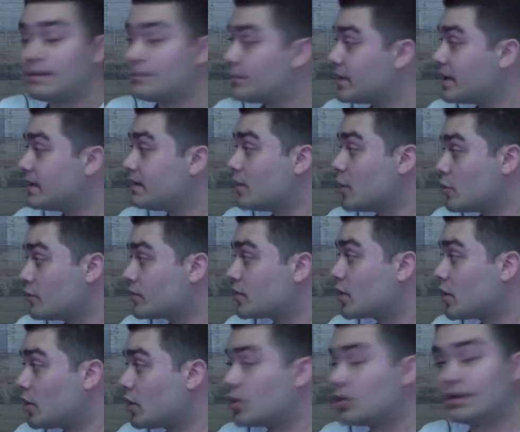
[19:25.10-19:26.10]
But
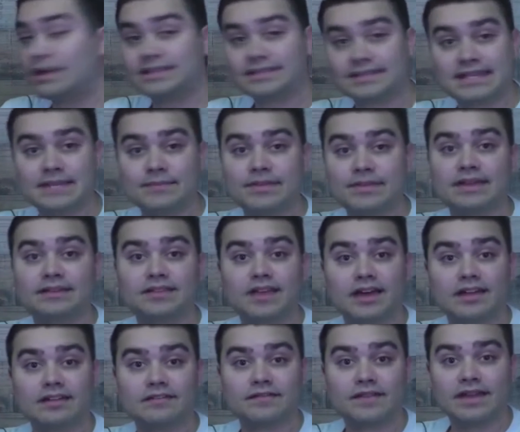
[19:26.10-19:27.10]
overall, it's going to be a
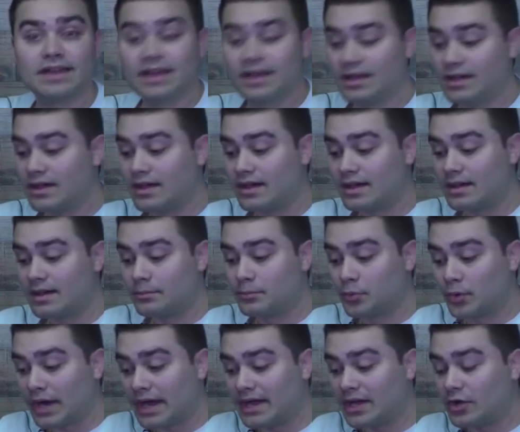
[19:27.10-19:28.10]
lot of
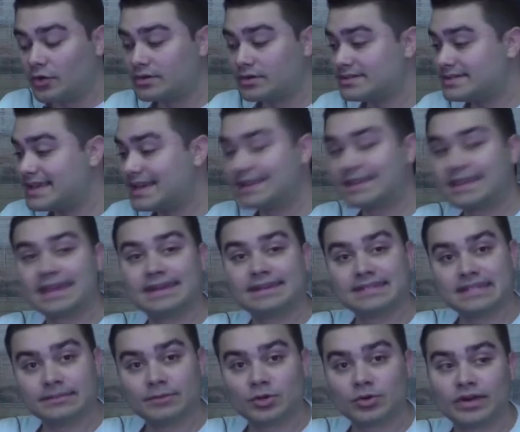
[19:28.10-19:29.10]
proud, dedicated
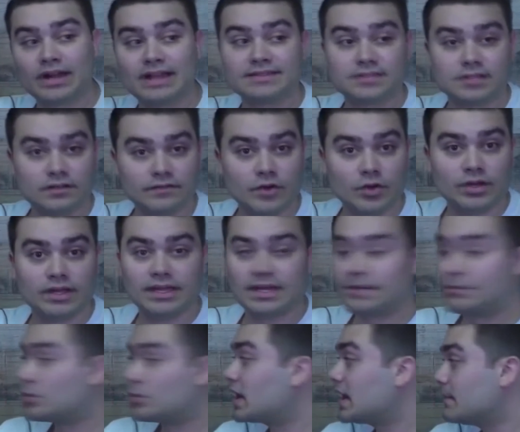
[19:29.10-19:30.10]
Democrats that are voting in a
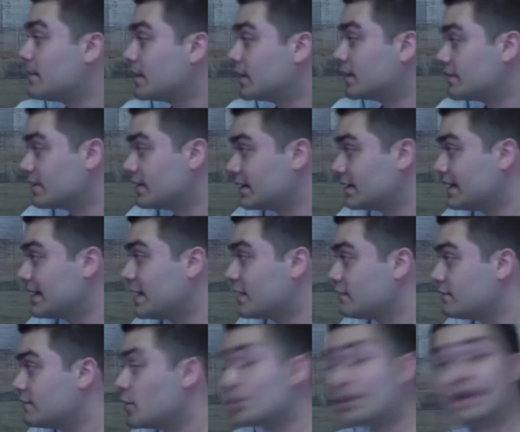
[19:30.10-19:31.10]
primary. They're going to get out
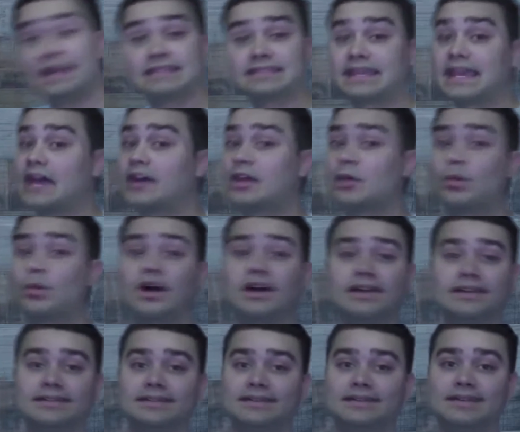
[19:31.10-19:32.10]
and vote. And it's
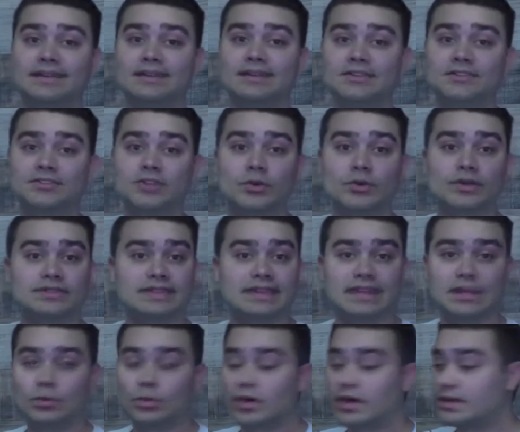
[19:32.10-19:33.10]
countywide. So it's
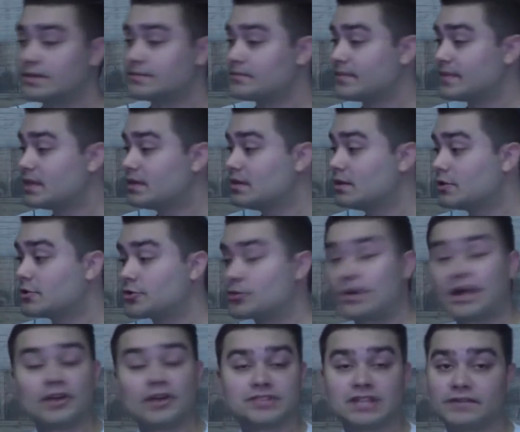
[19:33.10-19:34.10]
anyone
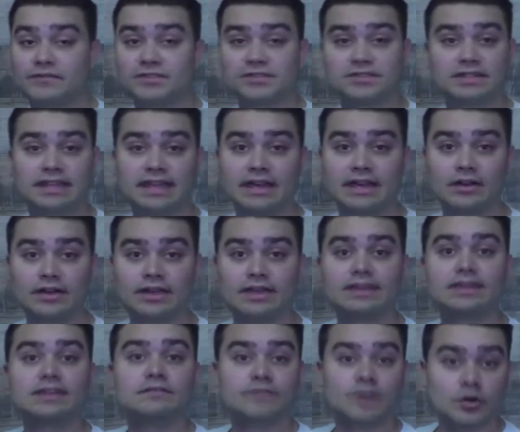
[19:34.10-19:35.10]
throughout Jefferson County
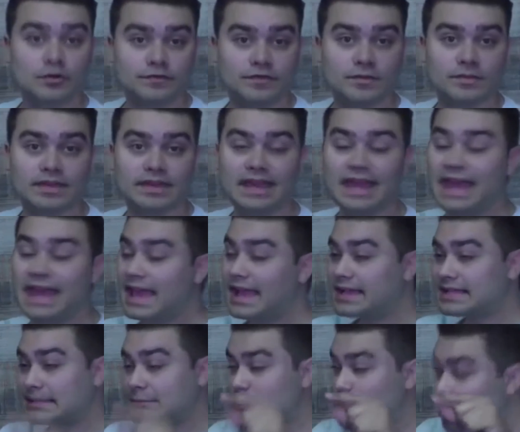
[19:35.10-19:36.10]
can vote for me.
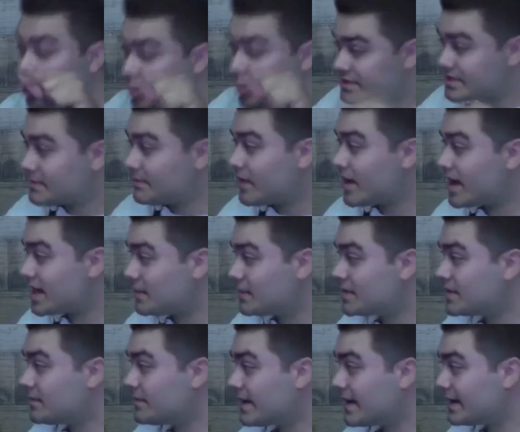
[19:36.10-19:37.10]
Because I'm towards the bottom of
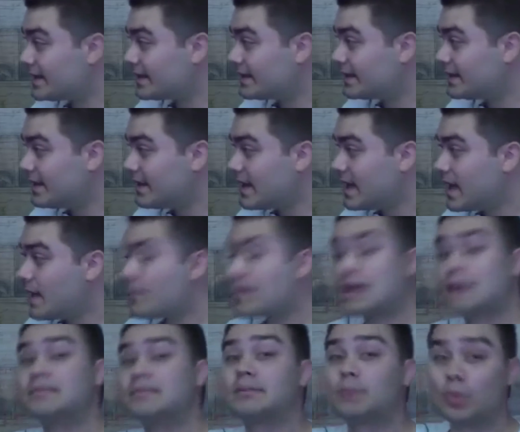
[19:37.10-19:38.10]
the ballot, but
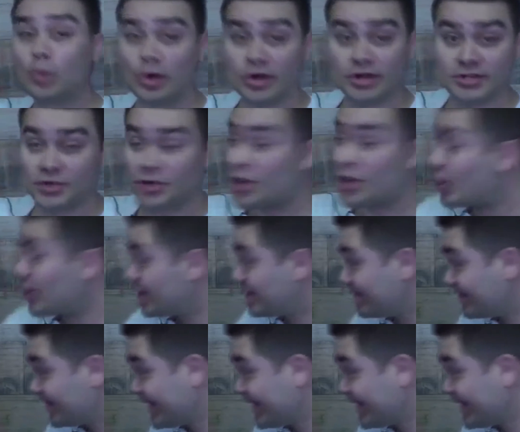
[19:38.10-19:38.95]
I'm number one in your heart.